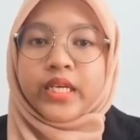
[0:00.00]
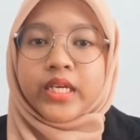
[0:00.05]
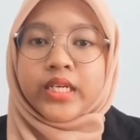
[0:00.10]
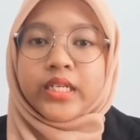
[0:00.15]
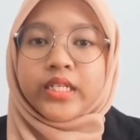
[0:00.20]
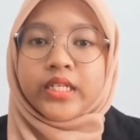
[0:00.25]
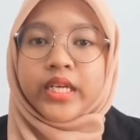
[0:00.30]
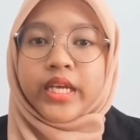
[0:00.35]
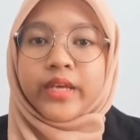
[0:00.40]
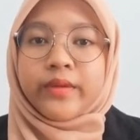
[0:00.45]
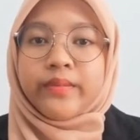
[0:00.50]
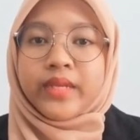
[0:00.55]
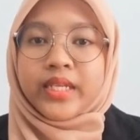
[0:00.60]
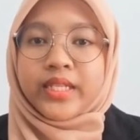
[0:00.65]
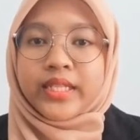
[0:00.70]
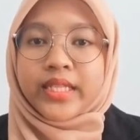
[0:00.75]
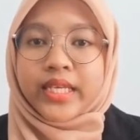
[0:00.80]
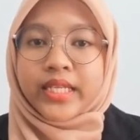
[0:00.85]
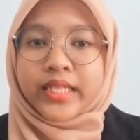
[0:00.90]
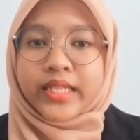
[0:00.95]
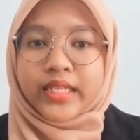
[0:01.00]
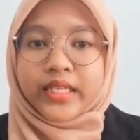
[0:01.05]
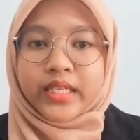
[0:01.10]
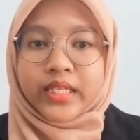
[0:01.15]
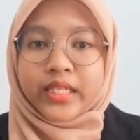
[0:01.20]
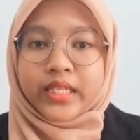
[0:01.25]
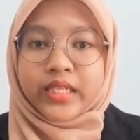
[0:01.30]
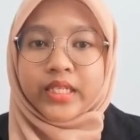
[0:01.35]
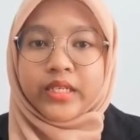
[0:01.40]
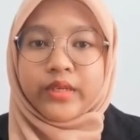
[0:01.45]
rehabilitated
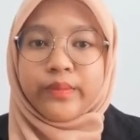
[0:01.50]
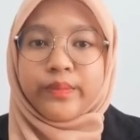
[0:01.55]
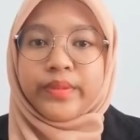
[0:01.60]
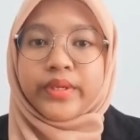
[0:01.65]
in the